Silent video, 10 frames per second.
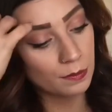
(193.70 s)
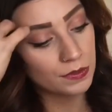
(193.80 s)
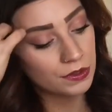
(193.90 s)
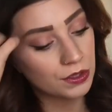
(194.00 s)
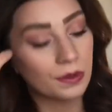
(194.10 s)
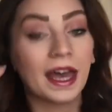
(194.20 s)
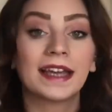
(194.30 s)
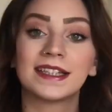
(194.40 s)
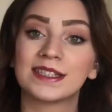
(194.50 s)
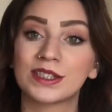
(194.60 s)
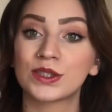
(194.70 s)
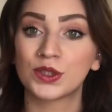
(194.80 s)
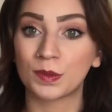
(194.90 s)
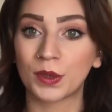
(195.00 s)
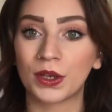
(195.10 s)
So that is
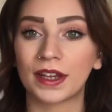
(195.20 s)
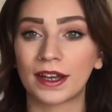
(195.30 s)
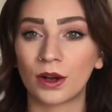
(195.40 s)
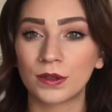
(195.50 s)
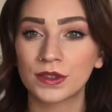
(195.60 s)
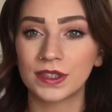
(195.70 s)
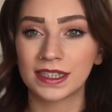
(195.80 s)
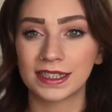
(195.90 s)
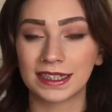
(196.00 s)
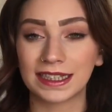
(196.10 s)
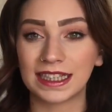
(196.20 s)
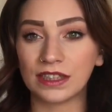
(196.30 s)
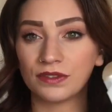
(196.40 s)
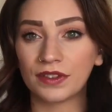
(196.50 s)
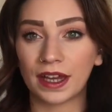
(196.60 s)
super good, and it also doesn't leave